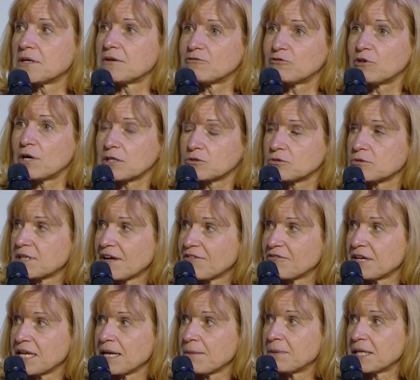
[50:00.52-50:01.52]
And so I think
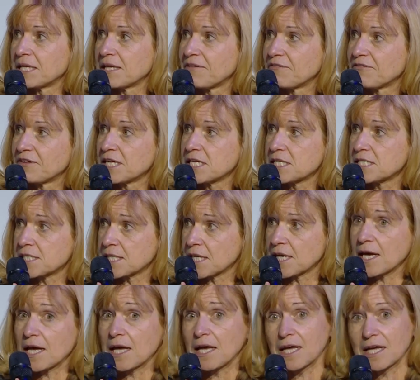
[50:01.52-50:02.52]
today they start to see
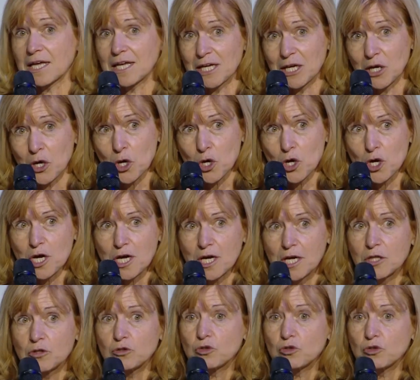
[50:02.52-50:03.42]
the advantages.